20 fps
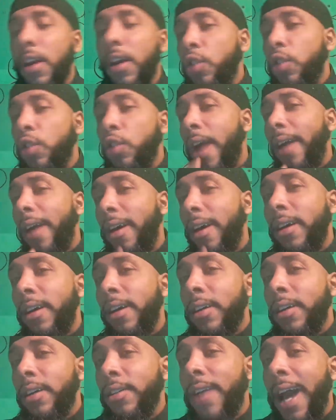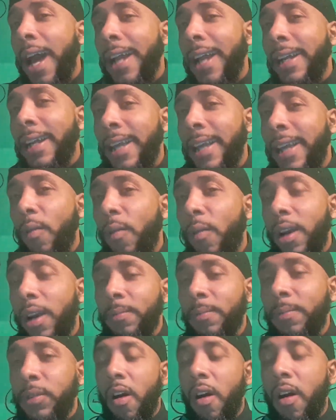you gotta get what
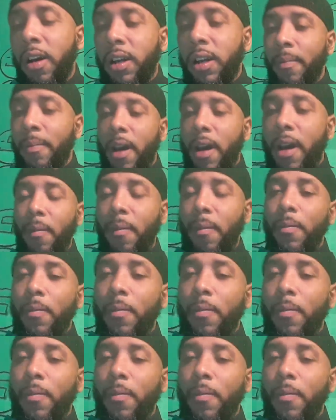I'm talking about.